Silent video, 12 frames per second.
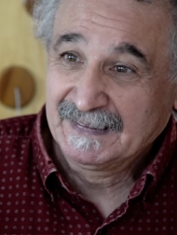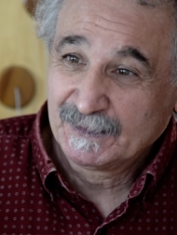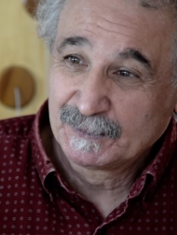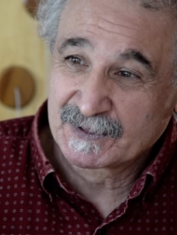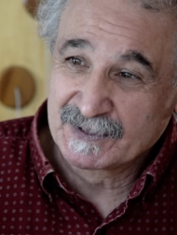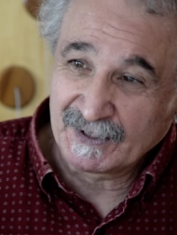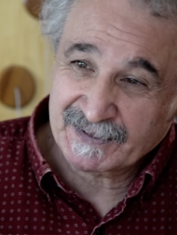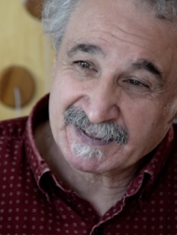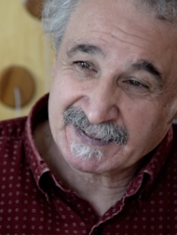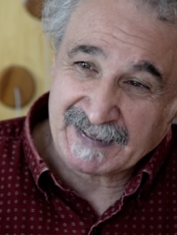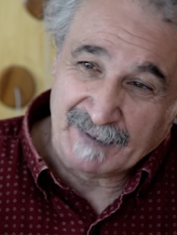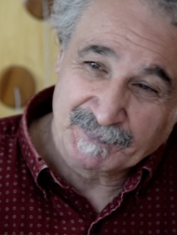was not
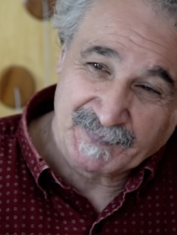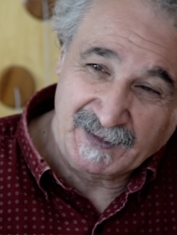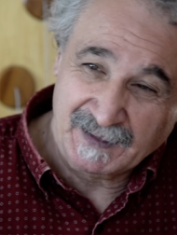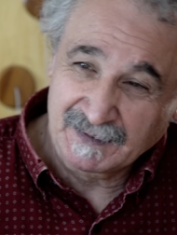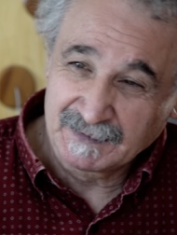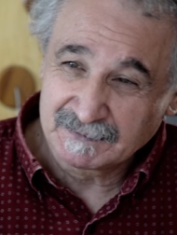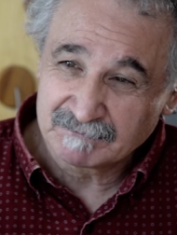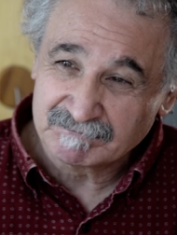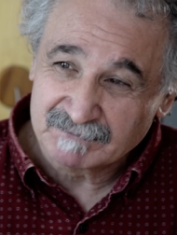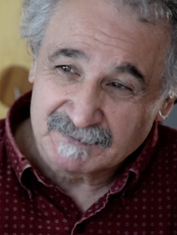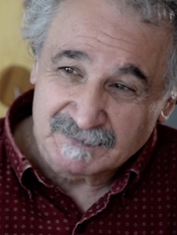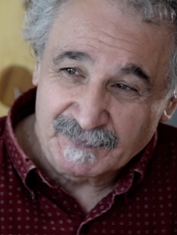something
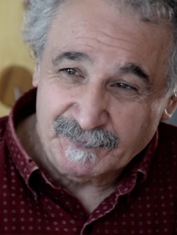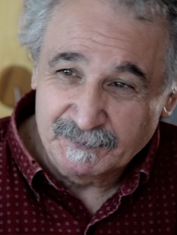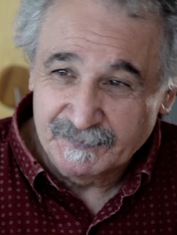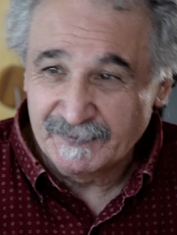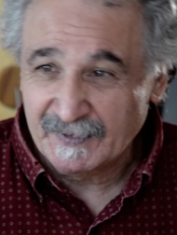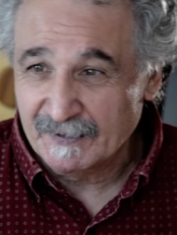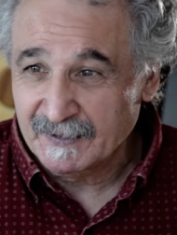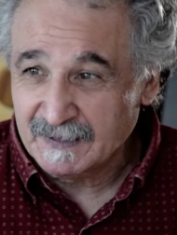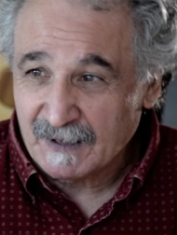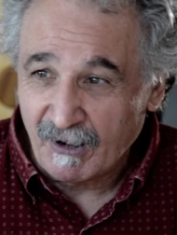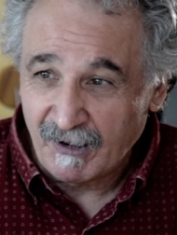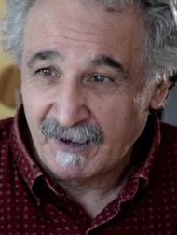very
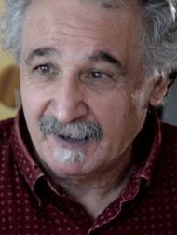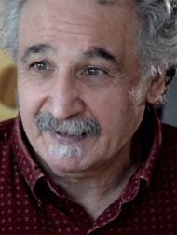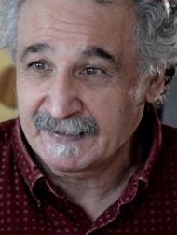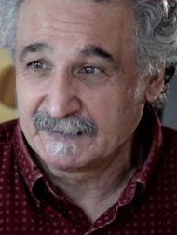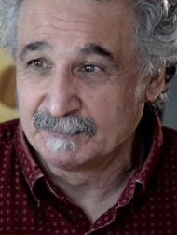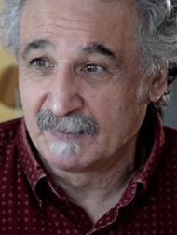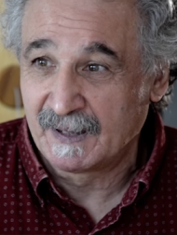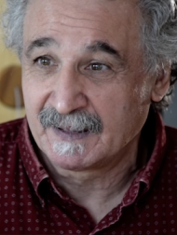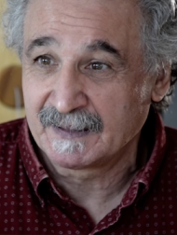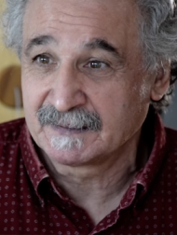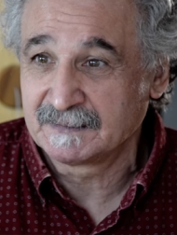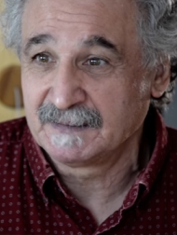high in my